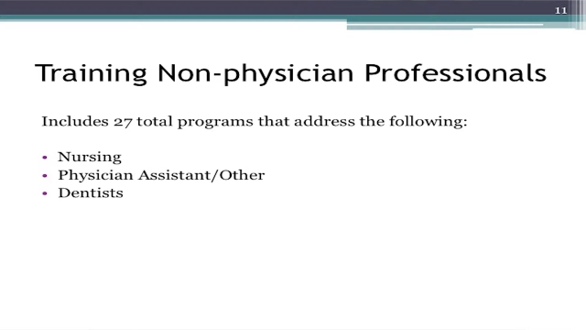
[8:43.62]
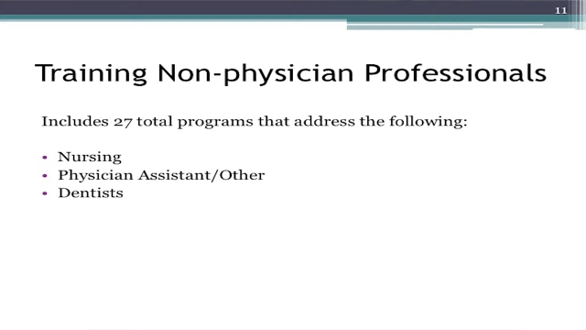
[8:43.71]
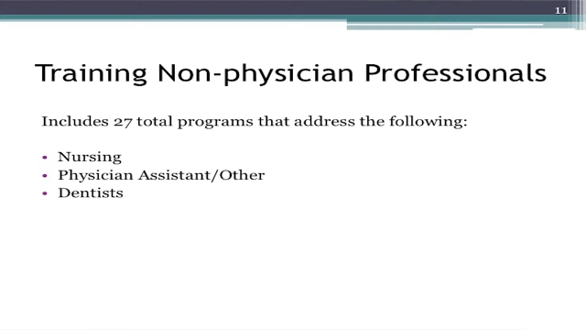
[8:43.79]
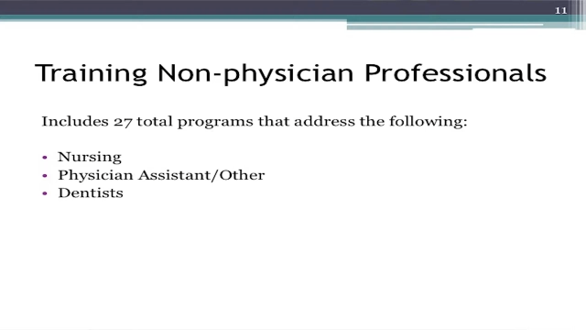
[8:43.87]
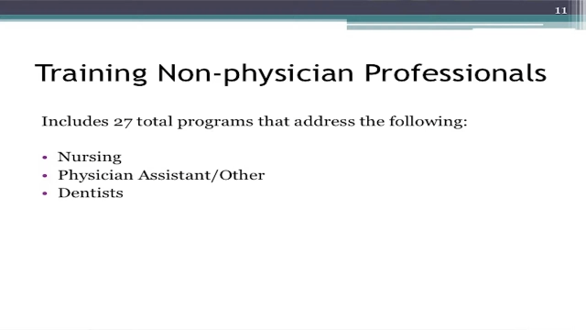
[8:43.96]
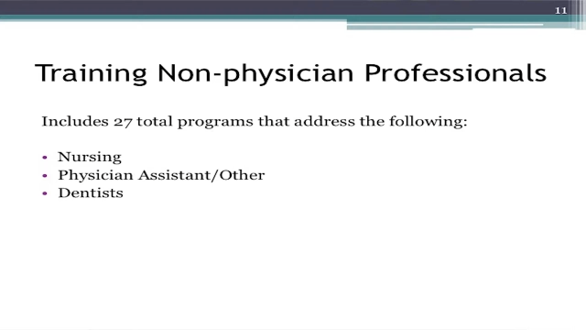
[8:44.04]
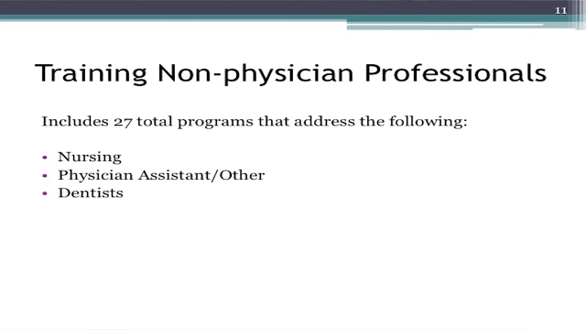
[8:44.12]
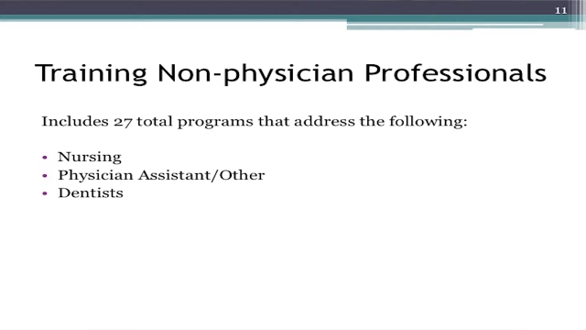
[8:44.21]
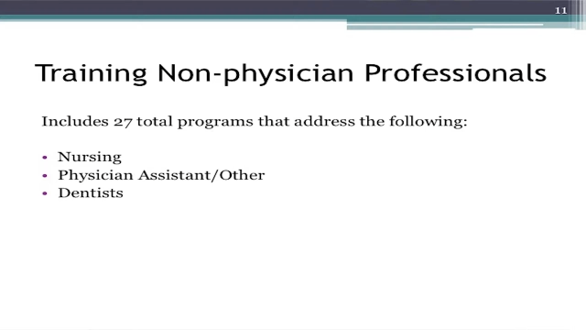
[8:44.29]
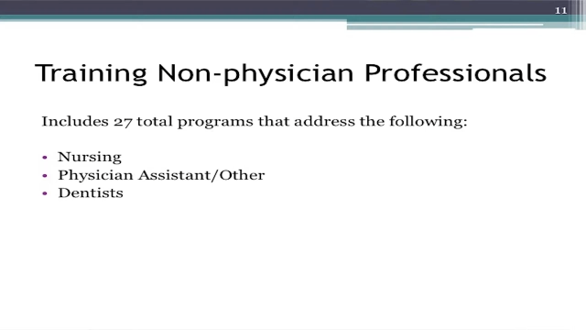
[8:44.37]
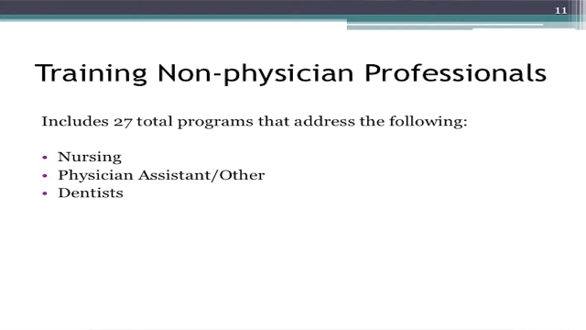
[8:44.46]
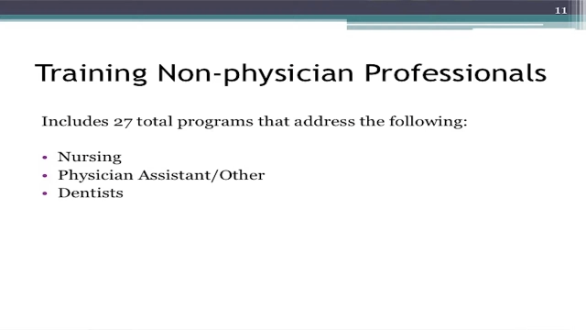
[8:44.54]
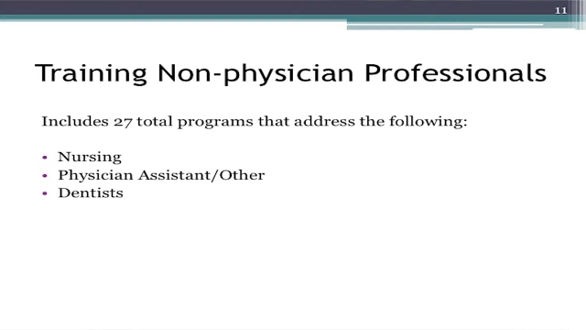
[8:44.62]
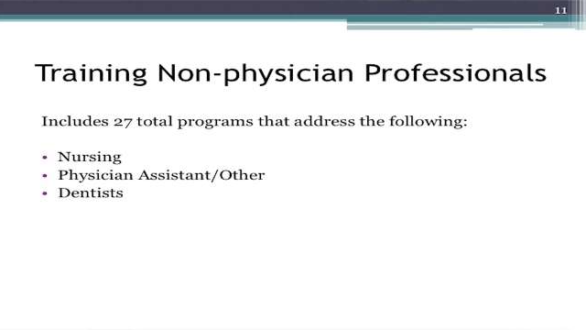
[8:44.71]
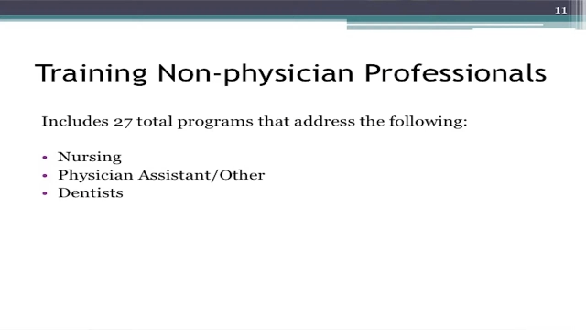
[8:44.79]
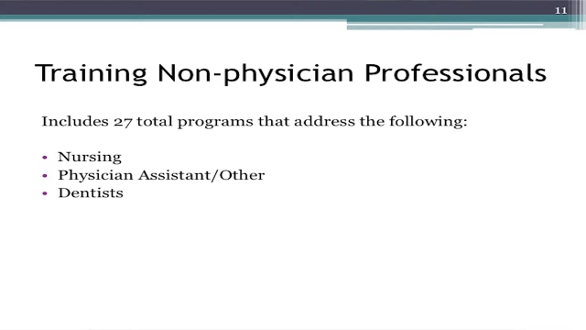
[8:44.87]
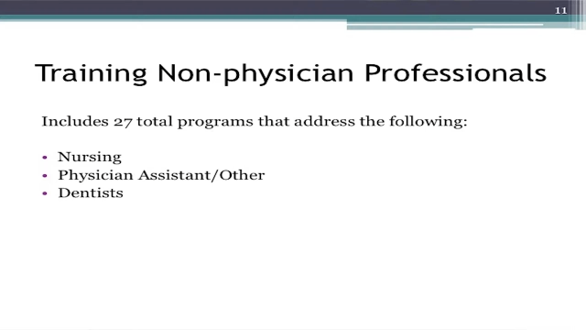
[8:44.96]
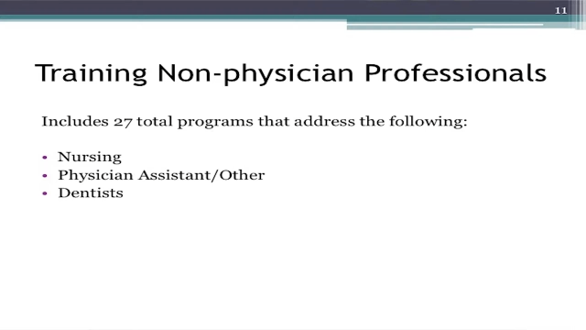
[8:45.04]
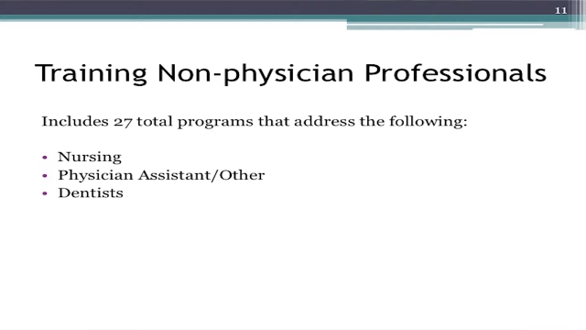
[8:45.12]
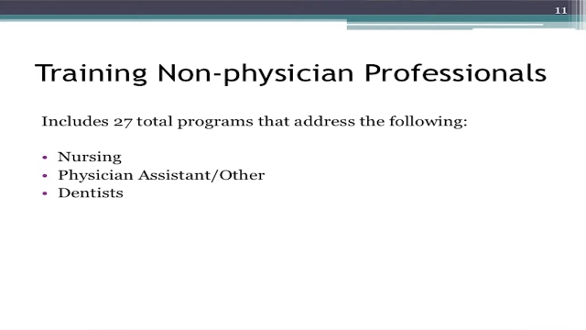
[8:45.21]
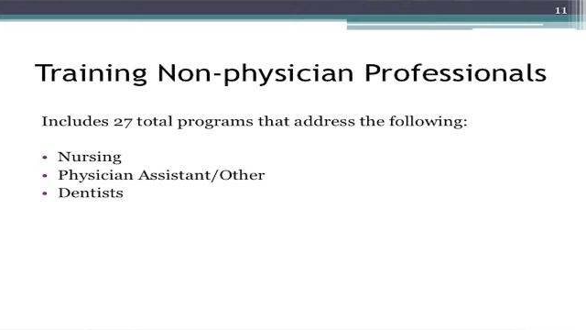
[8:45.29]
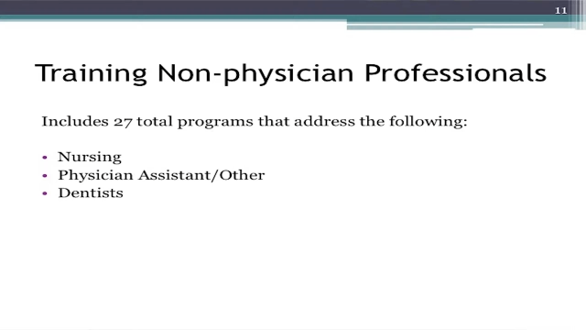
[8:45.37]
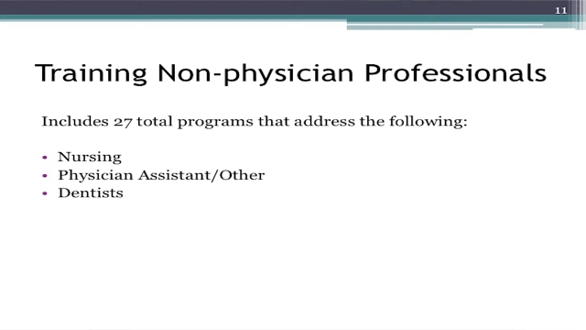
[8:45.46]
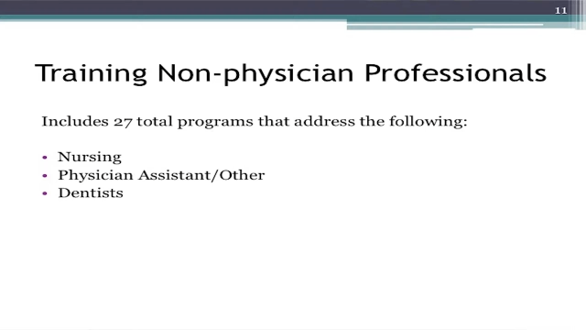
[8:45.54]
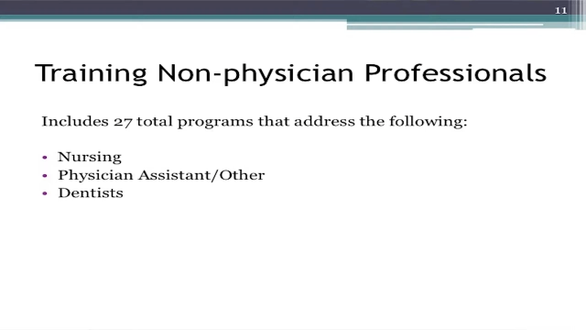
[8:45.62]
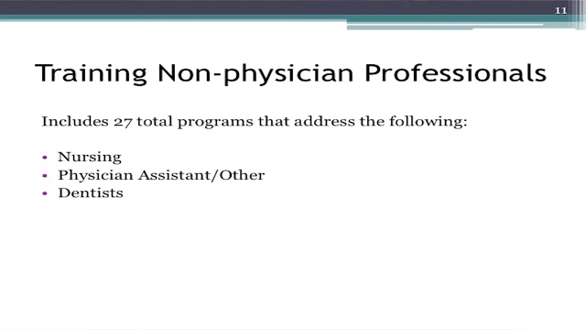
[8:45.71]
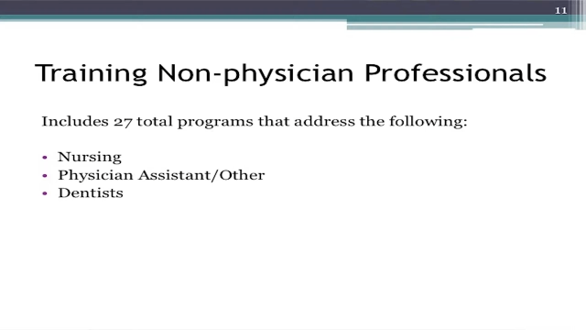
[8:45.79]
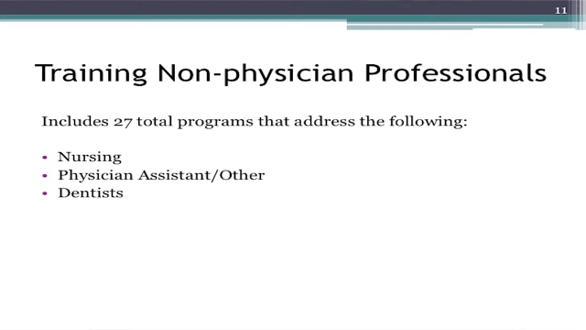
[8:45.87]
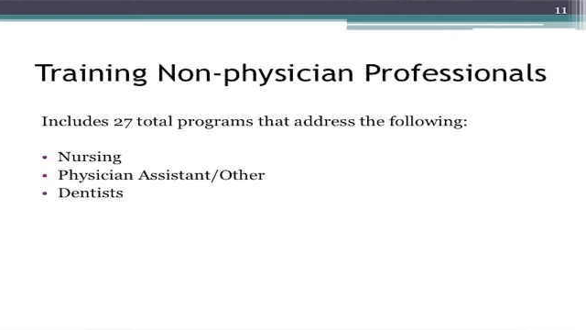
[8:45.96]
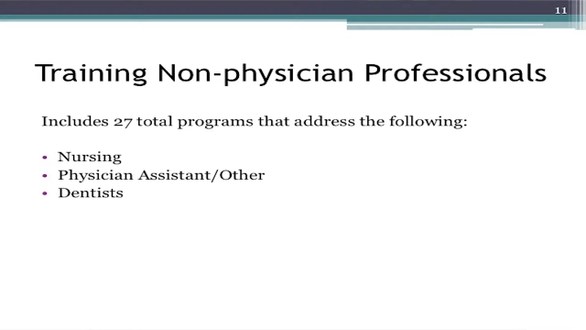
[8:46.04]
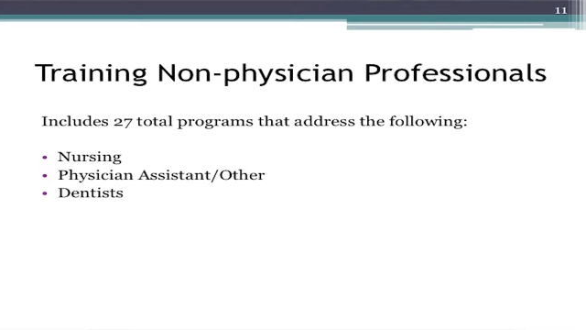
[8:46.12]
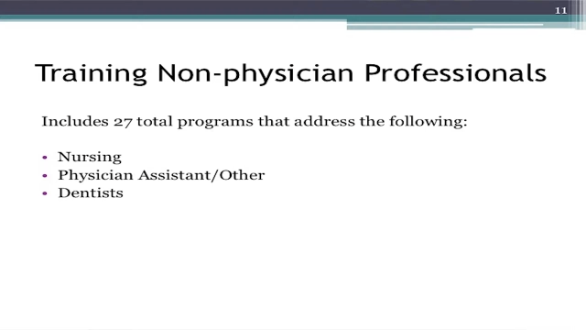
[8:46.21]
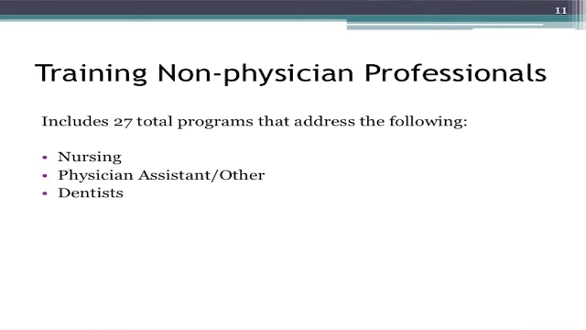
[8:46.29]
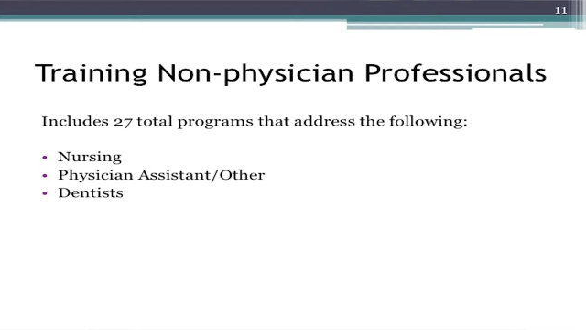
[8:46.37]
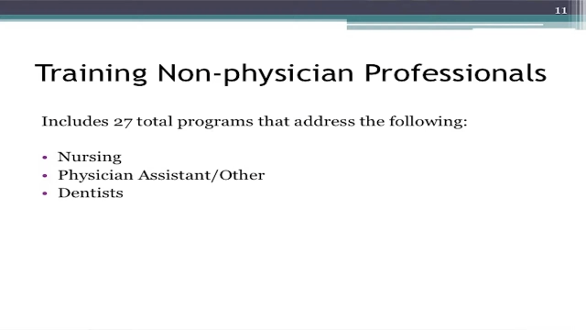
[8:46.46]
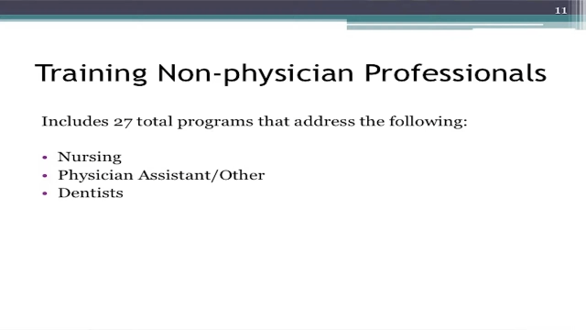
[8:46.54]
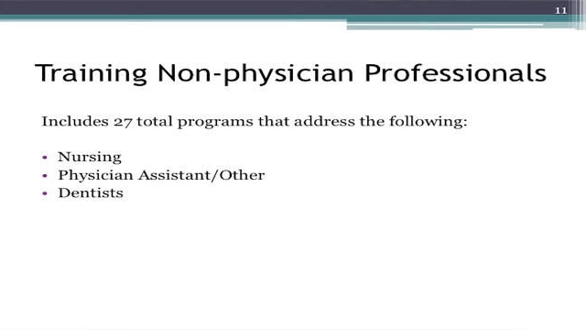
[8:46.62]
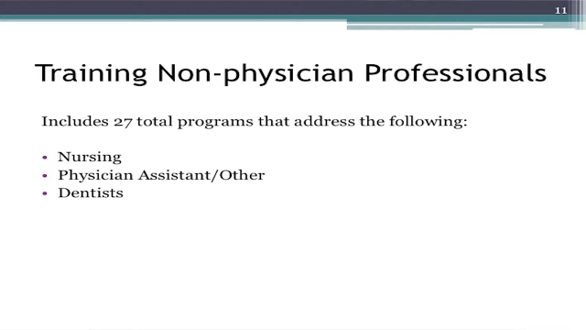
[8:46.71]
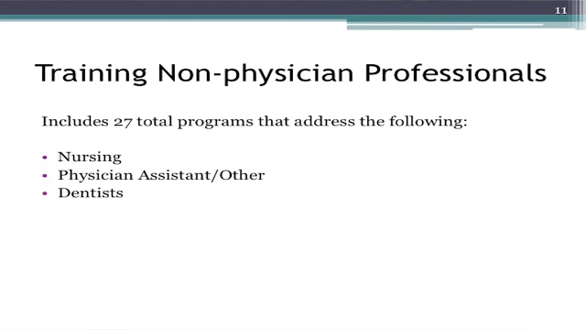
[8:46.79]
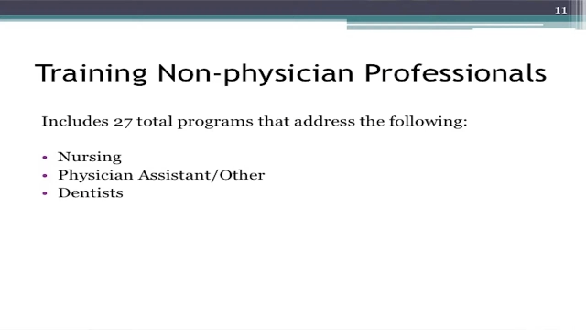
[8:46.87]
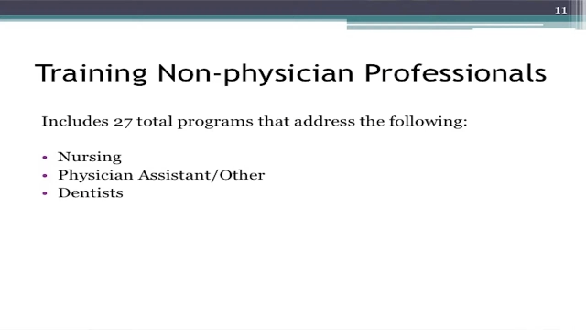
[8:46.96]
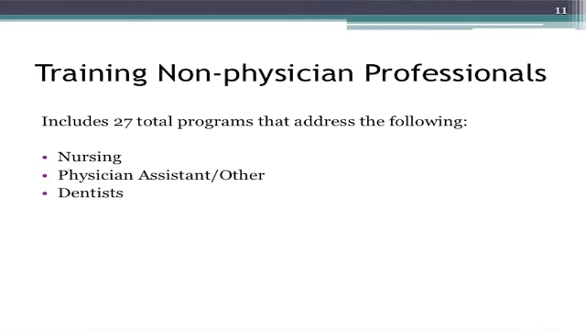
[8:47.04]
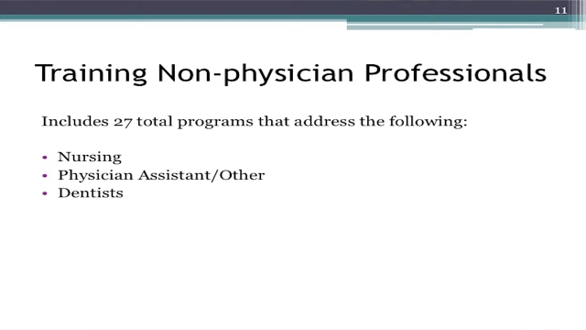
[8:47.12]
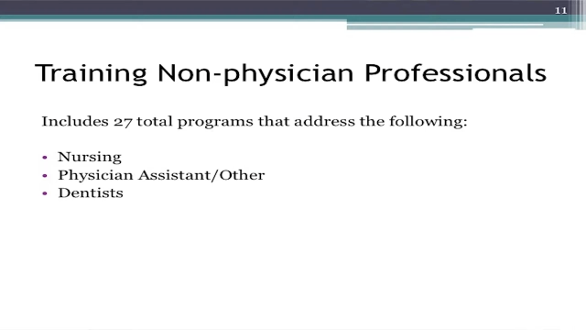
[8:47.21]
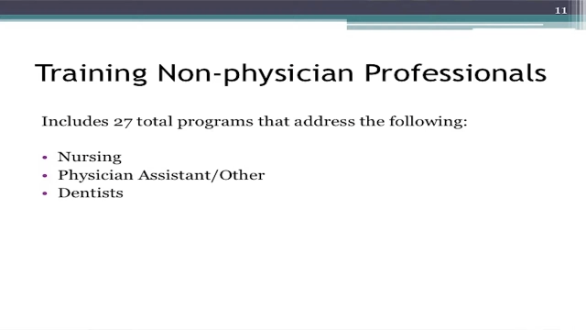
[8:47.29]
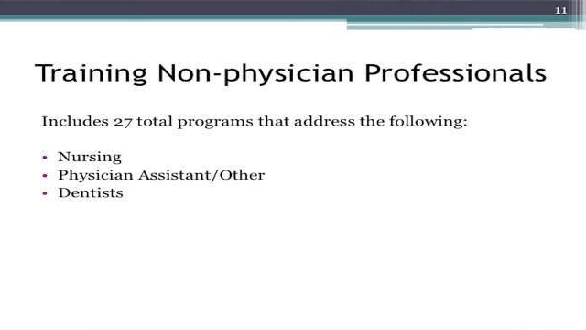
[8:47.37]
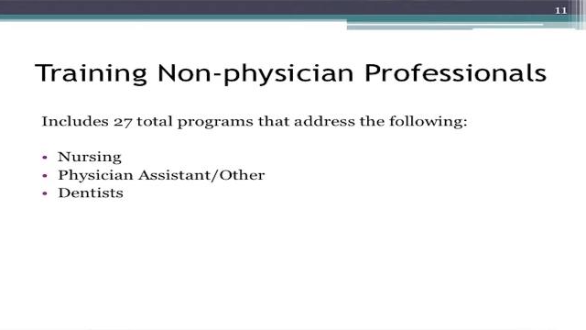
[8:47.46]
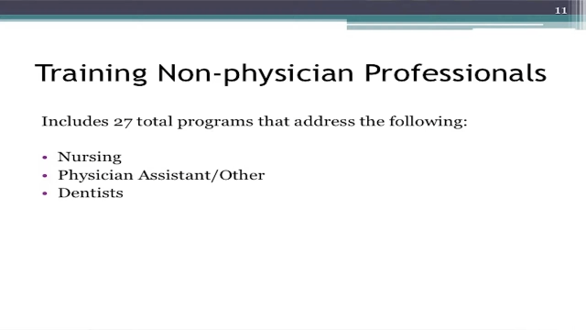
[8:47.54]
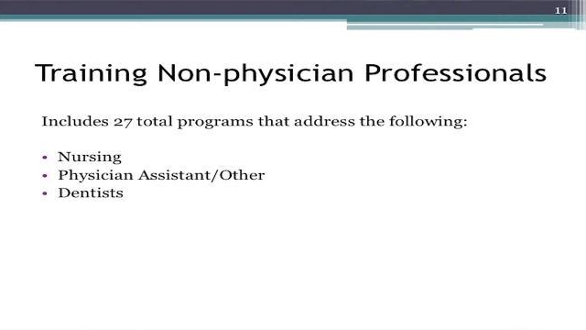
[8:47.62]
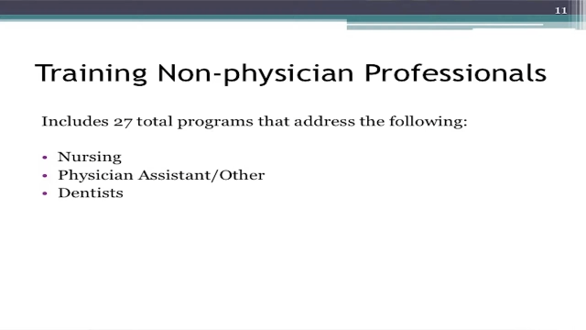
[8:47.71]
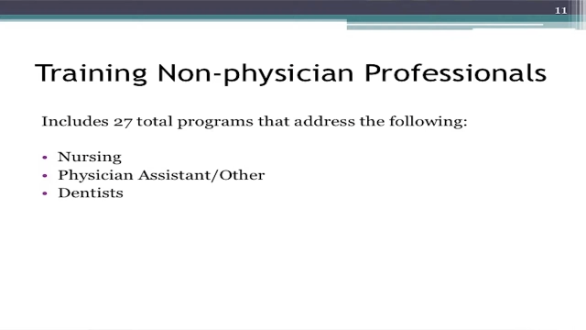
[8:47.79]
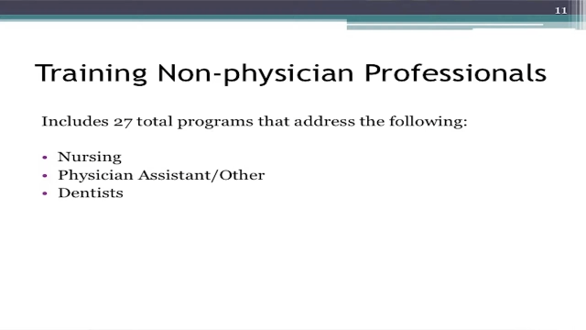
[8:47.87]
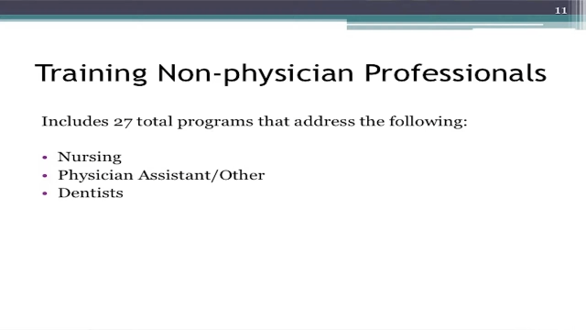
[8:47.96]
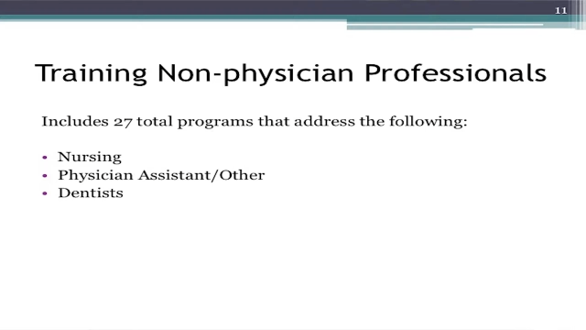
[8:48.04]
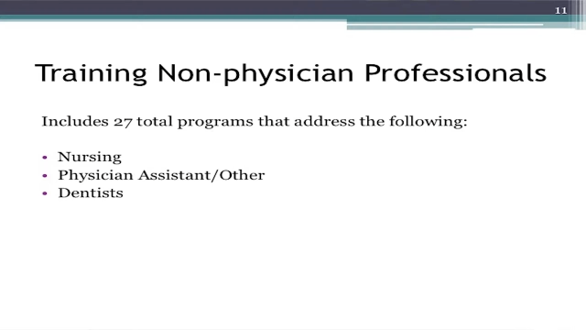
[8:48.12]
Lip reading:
Nobody's mouth can be seen.